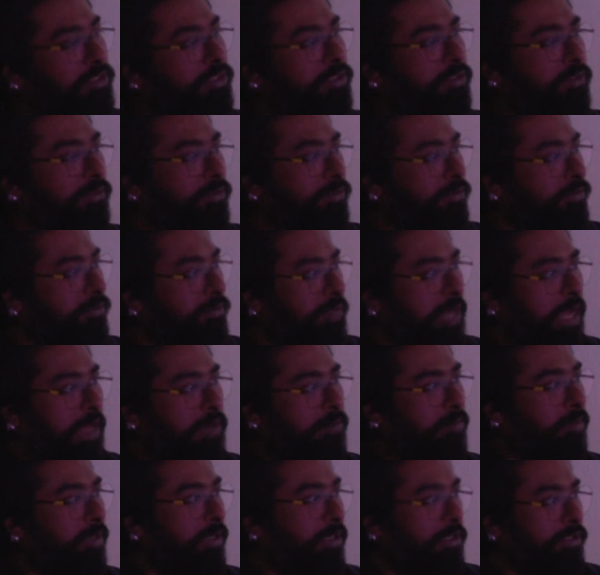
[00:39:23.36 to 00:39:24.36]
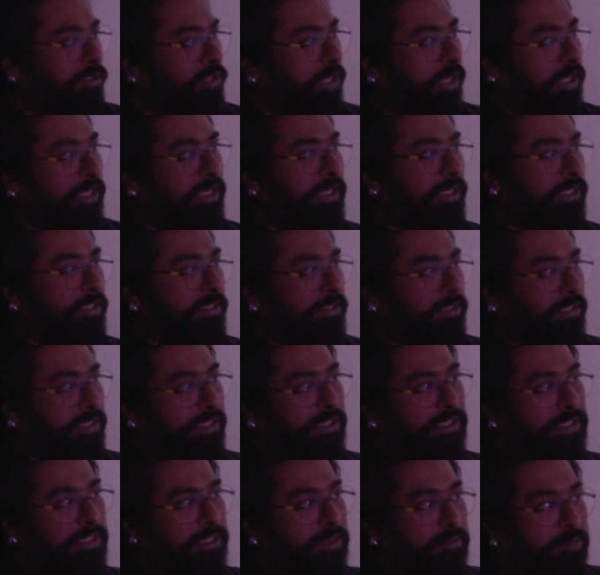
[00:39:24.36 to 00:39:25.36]
to Arabic, Chinese,
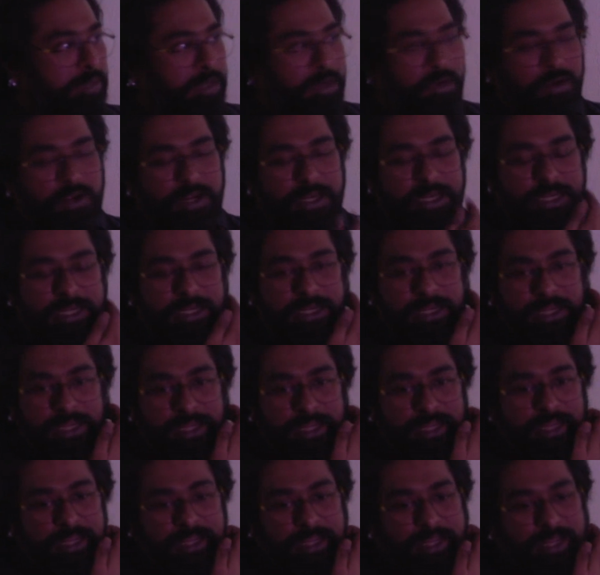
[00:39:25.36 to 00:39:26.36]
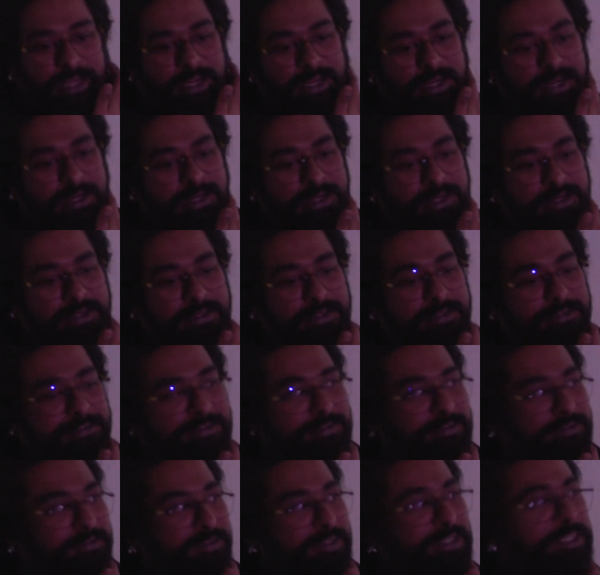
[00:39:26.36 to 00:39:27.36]
Hindi, Bengali,
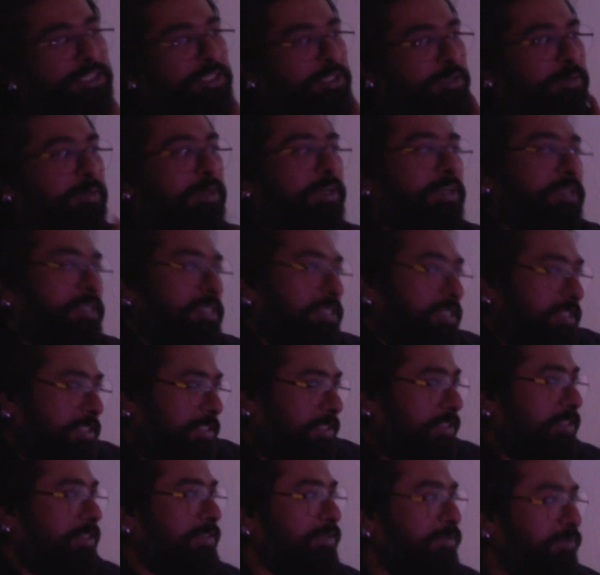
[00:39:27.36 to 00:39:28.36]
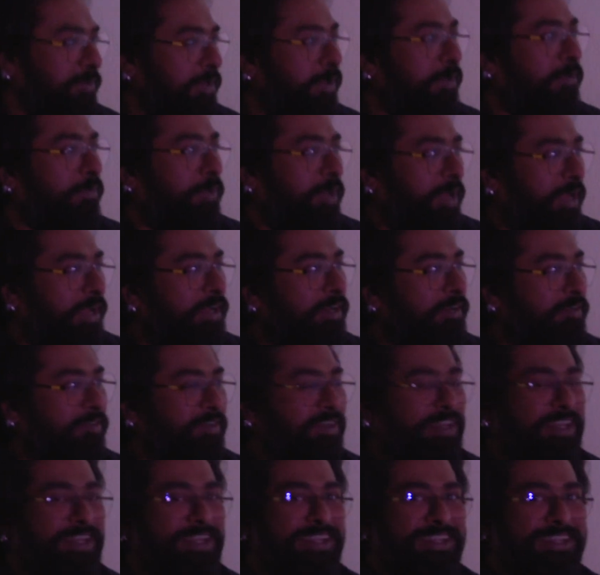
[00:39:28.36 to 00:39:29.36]
Finnish, because we are in
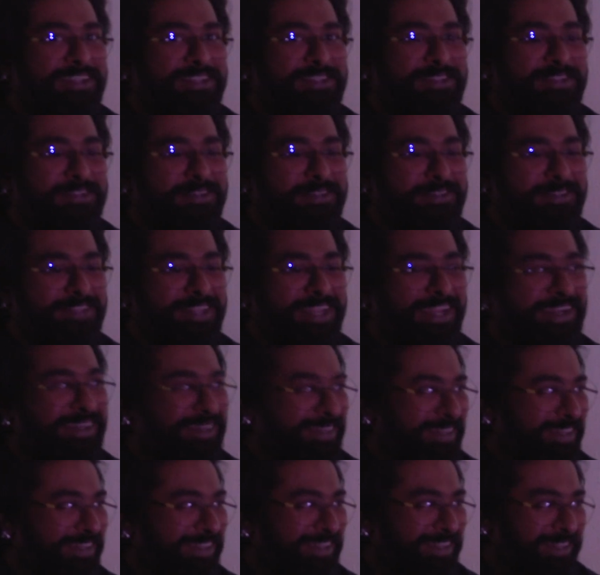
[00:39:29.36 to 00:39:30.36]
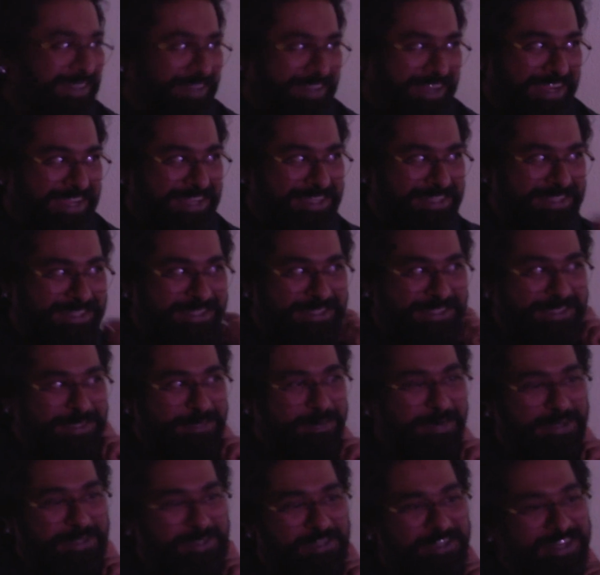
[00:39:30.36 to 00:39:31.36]
Finland, so that has a
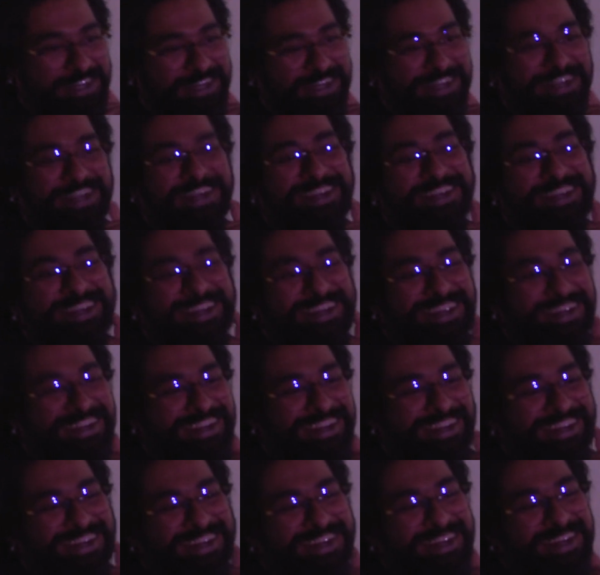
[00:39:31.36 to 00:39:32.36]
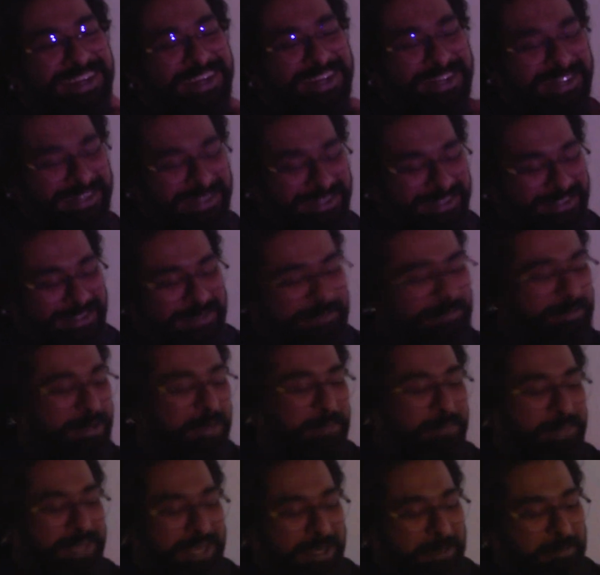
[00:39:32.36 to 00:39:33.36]
special. It's
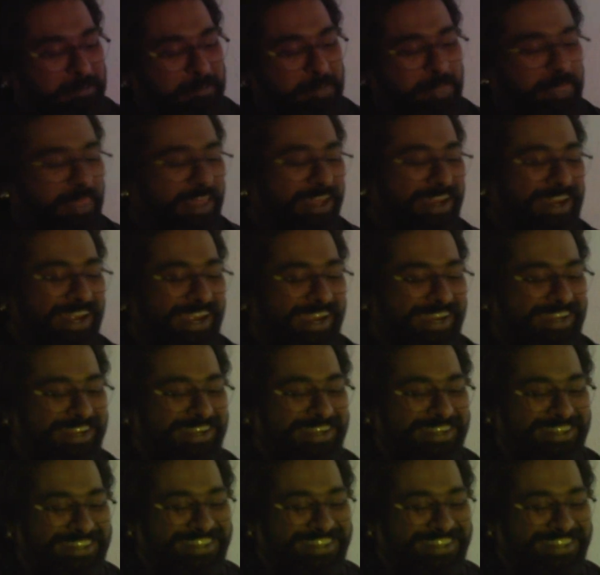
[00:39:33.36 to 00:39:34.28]
bumped up the ladder.